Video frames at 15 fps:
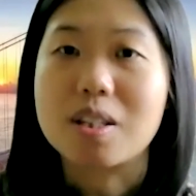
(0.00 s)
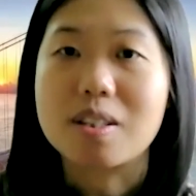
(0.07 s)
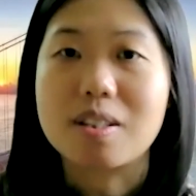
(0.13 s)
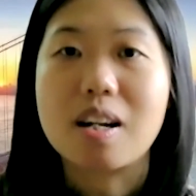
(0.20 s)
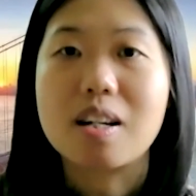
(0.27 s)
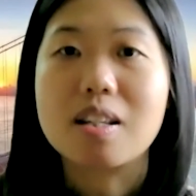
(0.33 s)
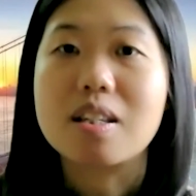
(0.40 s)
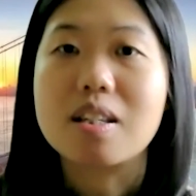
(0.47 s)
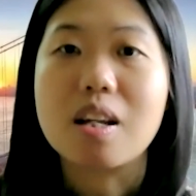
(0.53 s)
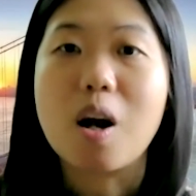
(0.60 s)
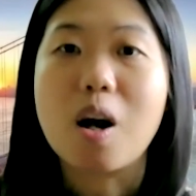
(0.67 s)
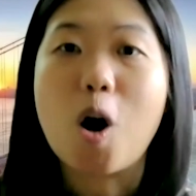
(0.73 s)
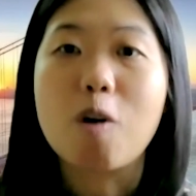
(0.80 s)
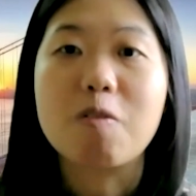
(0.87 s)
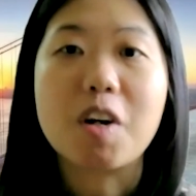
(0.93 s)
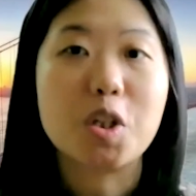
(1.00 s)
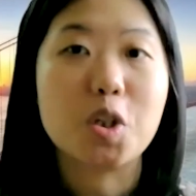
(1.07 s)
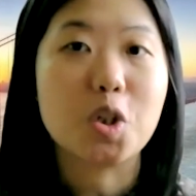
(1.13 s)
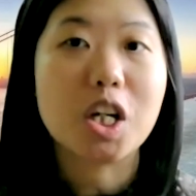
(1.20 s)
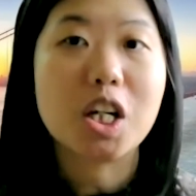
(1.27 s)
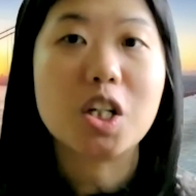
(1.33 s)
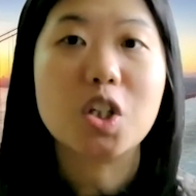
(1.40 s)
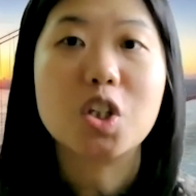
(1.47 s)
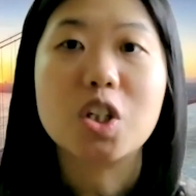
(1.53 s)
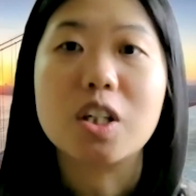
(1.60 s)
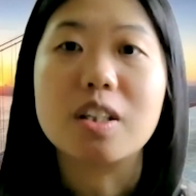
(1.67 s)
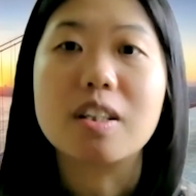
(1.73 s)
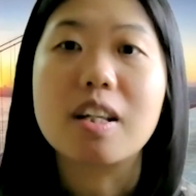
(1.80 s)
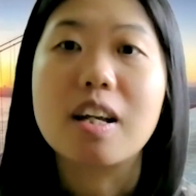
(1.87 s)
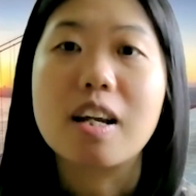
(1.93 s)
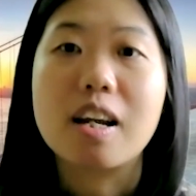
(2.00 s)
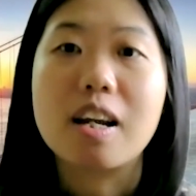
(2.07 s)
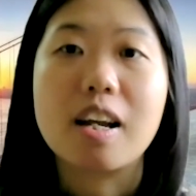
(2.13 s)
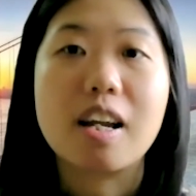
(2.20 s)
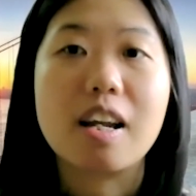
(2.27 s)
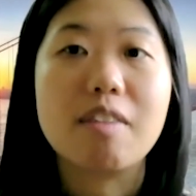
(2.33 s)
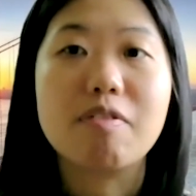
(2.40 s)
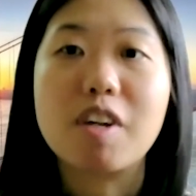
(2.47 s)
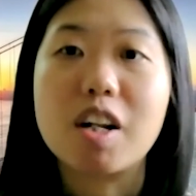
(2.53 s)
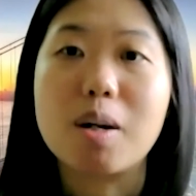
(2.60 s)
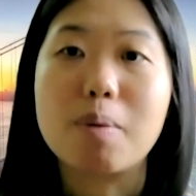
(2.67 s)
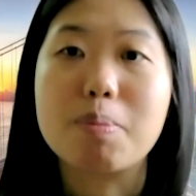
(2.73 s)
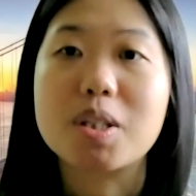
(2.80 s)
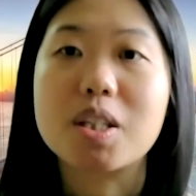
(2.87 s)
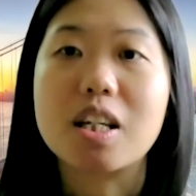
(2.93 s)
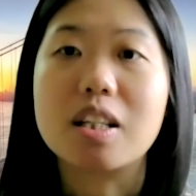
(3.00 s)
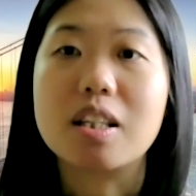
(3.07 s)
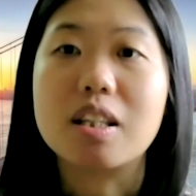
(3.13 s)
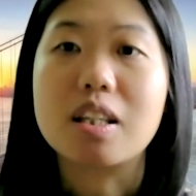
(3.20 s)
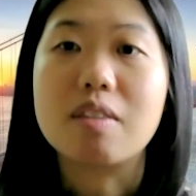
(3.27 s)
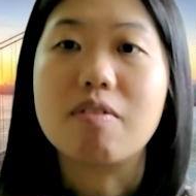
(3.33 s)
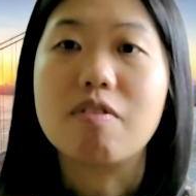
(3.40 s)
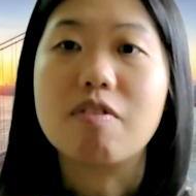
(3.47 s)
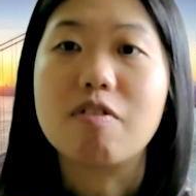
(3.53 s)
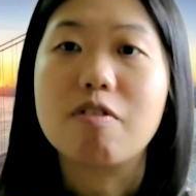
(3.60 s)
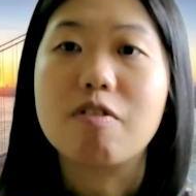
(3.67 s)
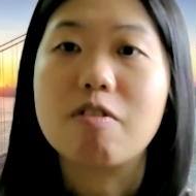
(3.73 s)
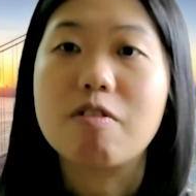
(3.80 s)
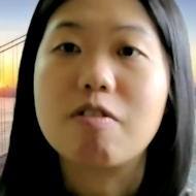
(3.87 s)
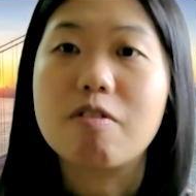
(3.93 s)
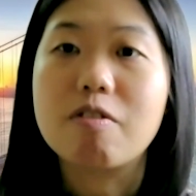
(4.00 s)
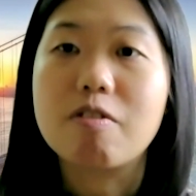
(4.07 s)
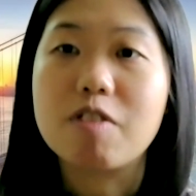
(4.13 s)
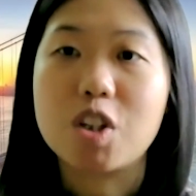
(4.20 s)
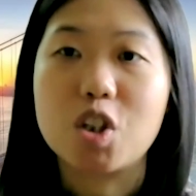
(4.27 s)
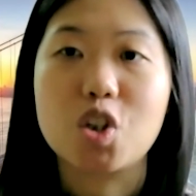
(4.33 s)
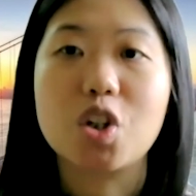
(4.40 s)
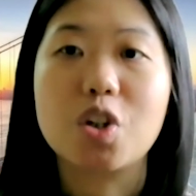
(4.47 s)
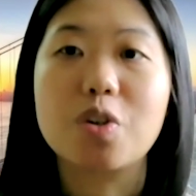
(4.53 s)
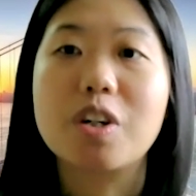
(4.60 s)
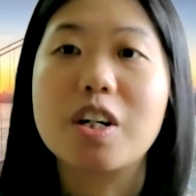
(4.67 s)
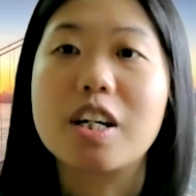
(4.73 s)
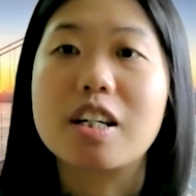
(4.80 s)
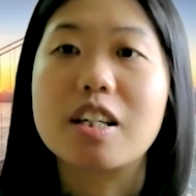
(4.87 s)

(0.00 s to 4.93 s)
society of education envelops individual,